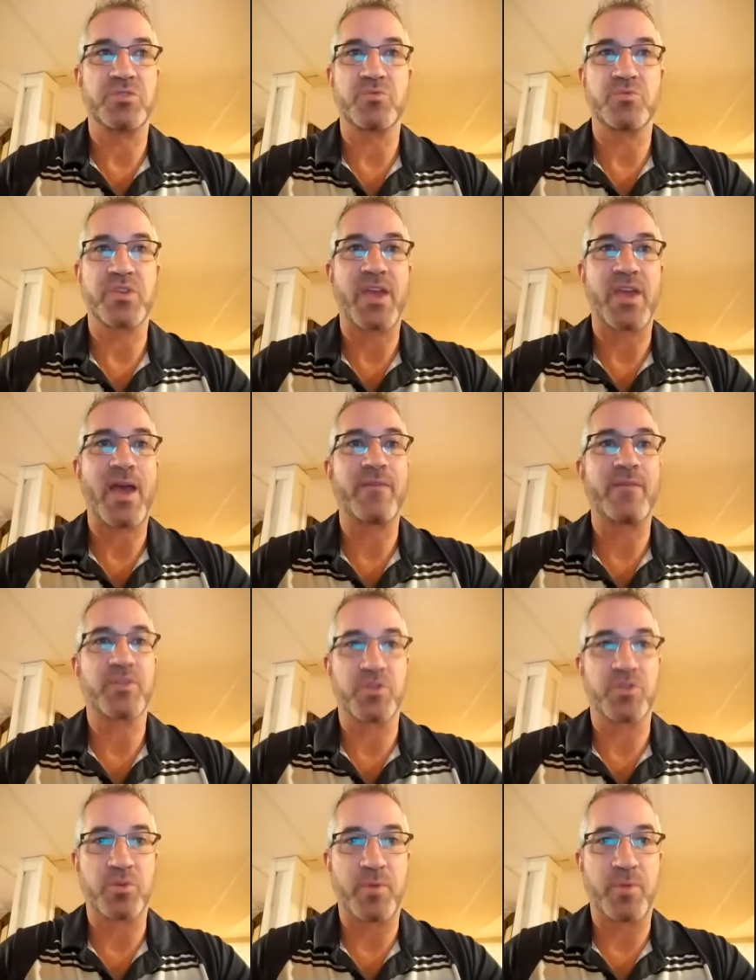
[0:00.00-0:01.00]
wreak havoc
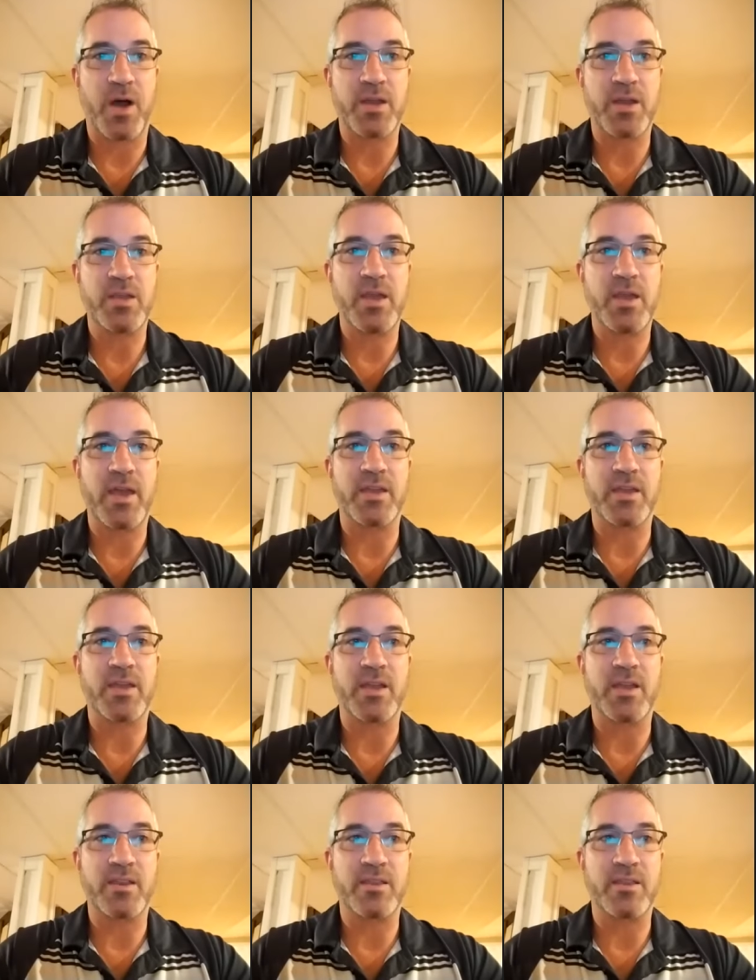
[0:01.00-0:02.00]
on your body and
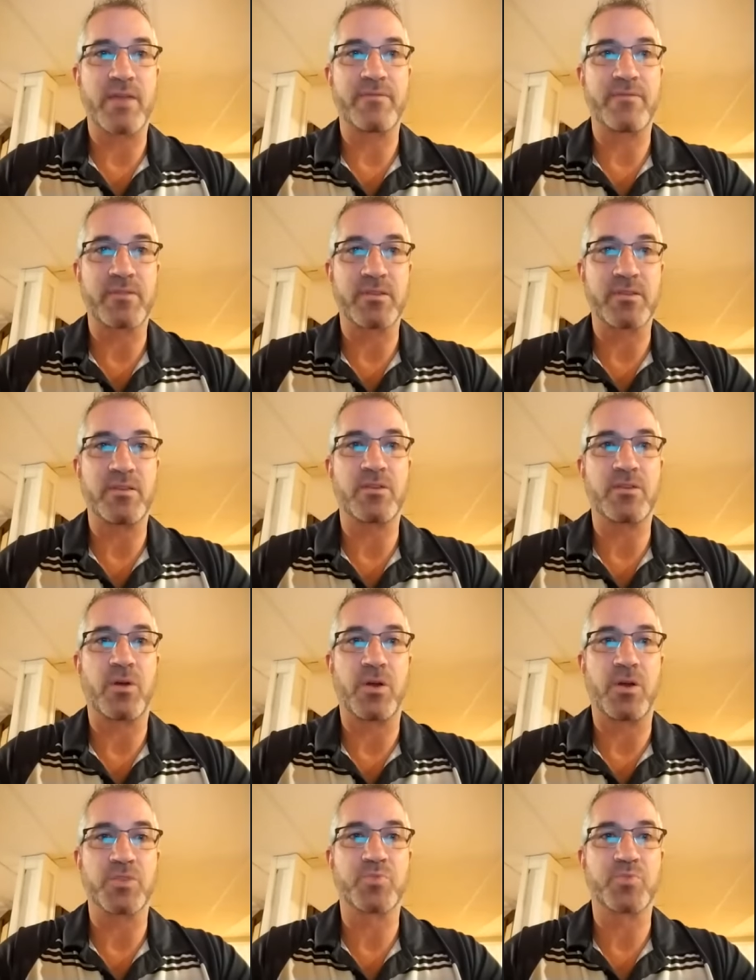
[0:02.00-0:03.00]
can definitely
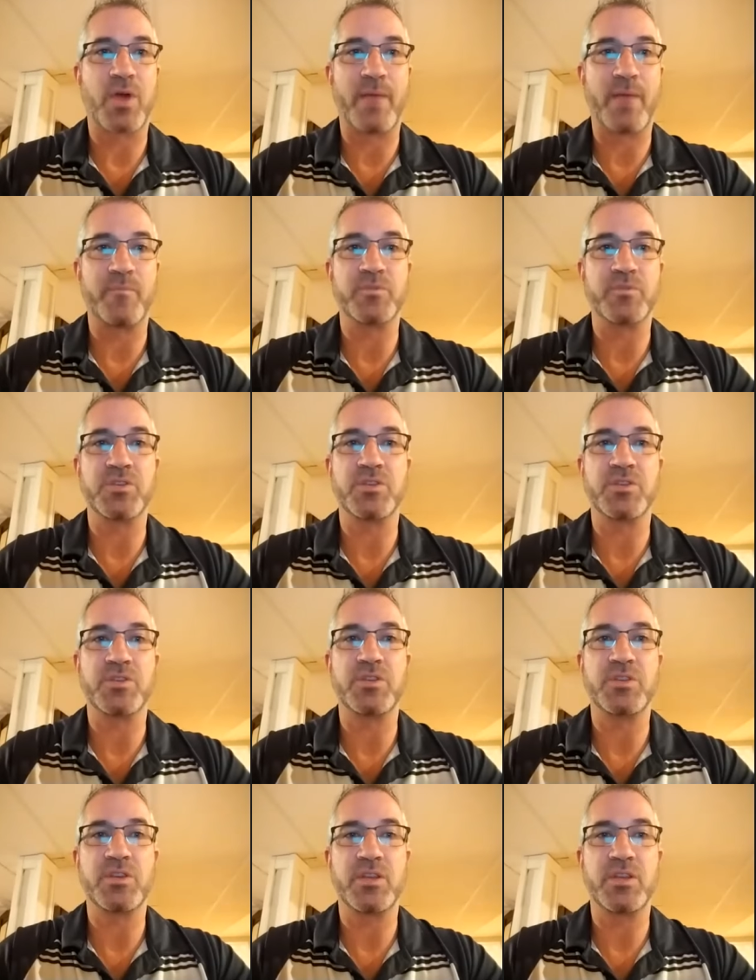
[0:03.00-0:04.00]
cause problems in,
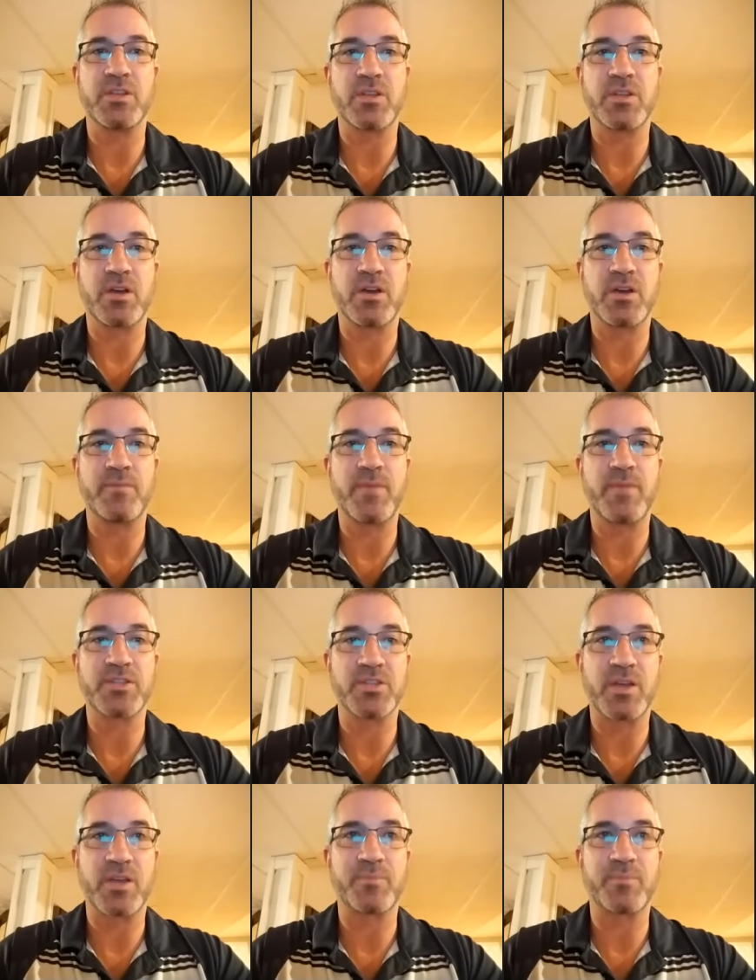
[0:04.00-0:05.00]
in uh,
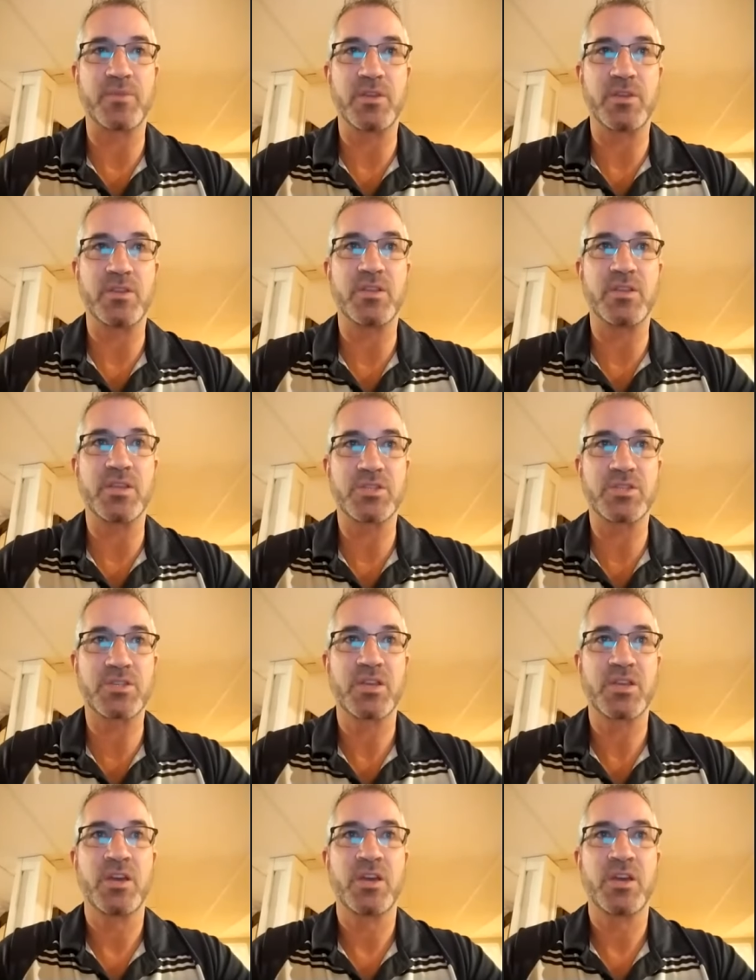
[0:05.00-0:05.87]
messing up the disc